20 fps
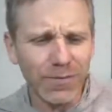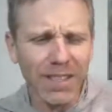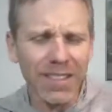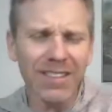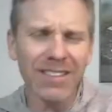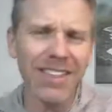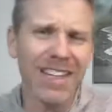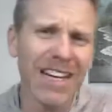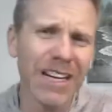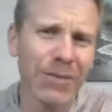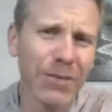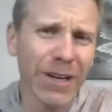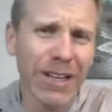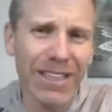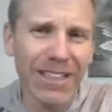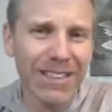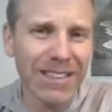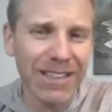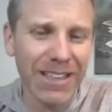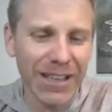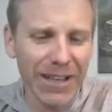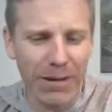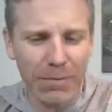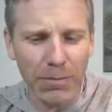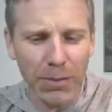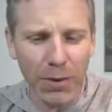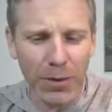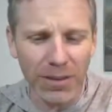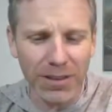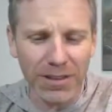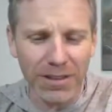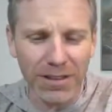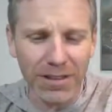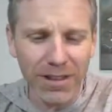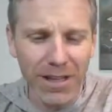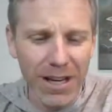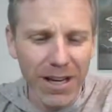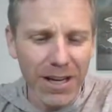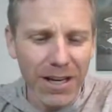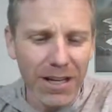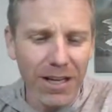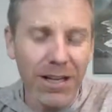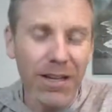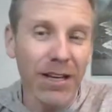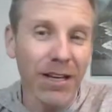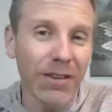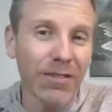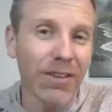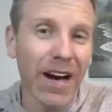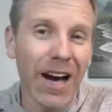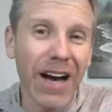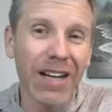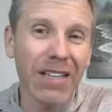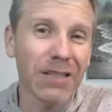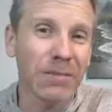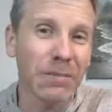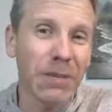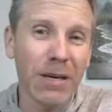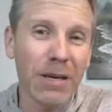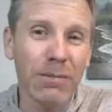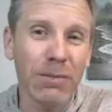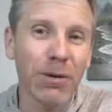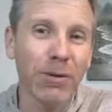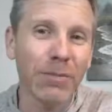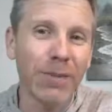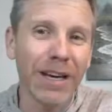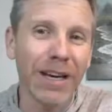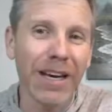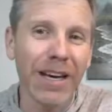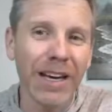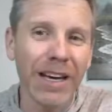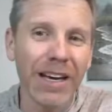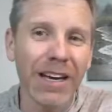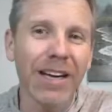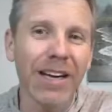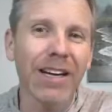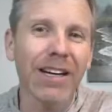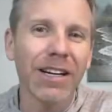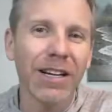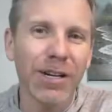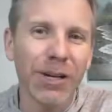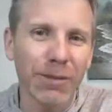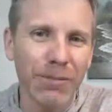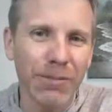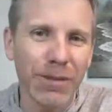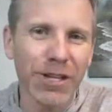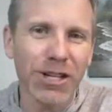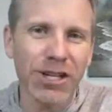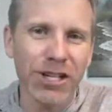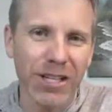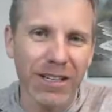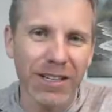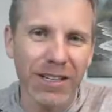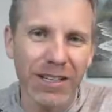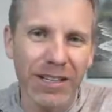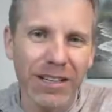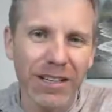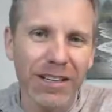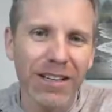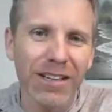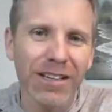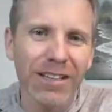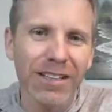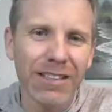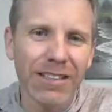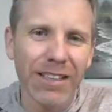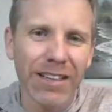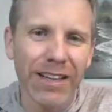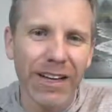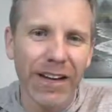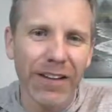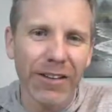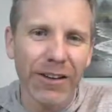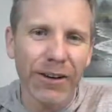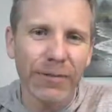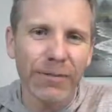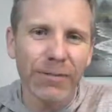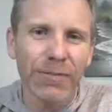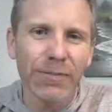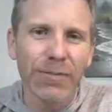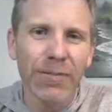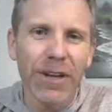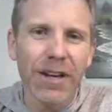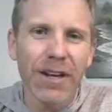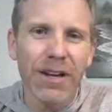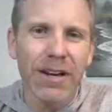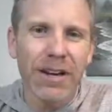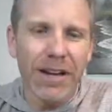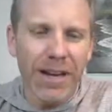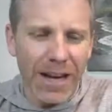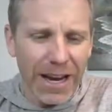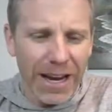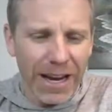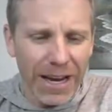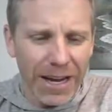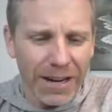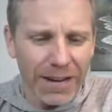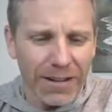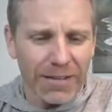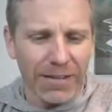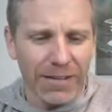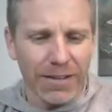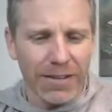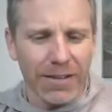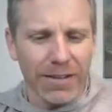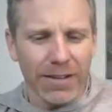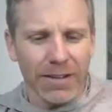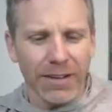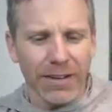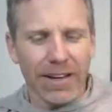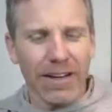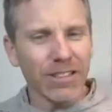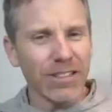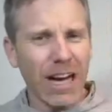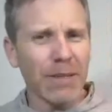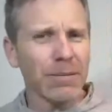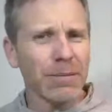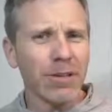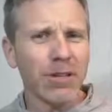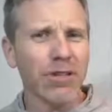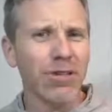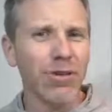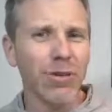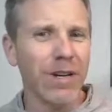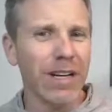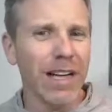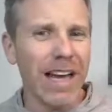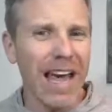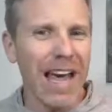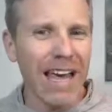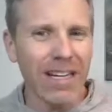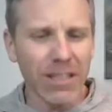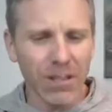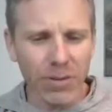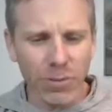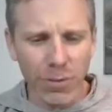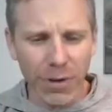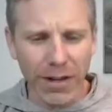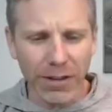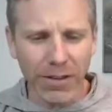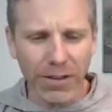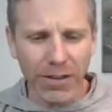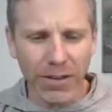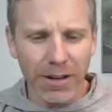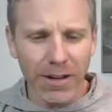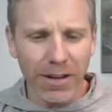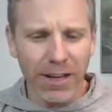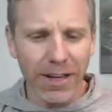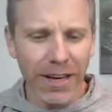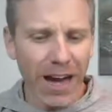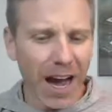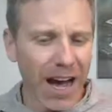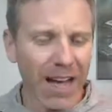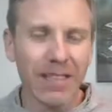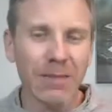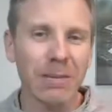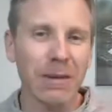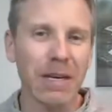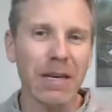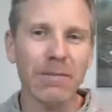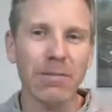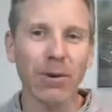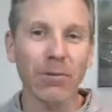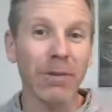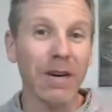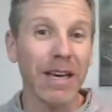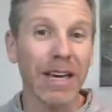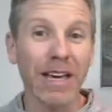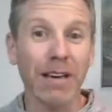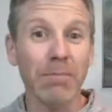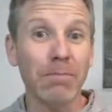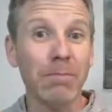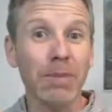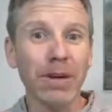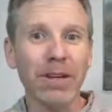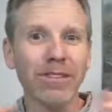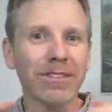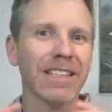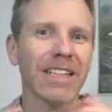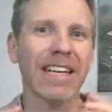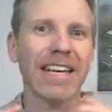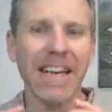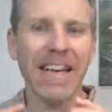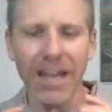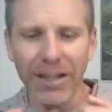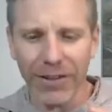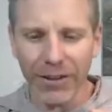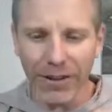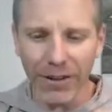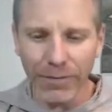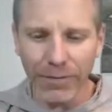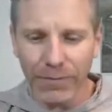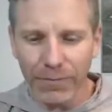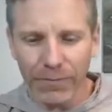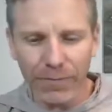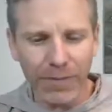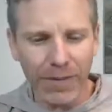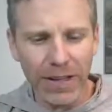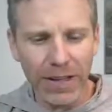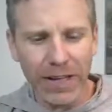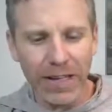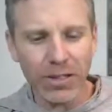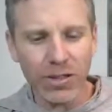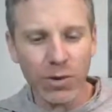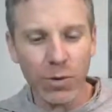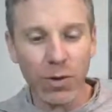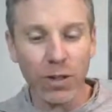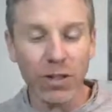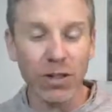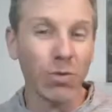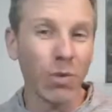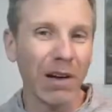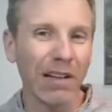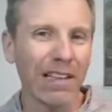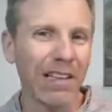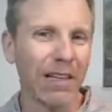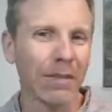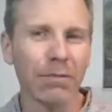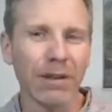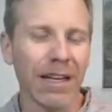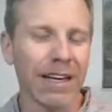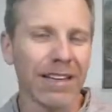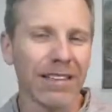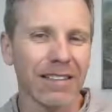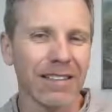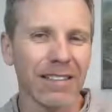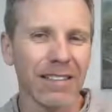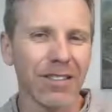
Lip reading: Today, we're going to see the importance of God's people being commissioned together. And now, chapter 2, it ends with God's people being built together into a dwelling place.